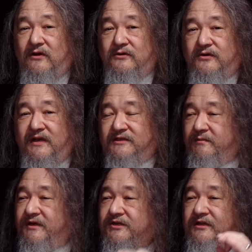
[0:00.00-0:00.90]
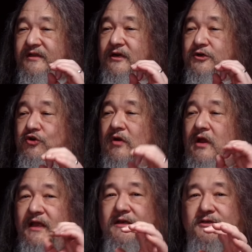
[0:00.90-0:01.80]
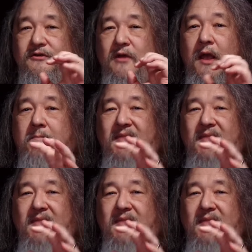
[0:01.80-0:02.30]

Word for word: code transmission that are trying to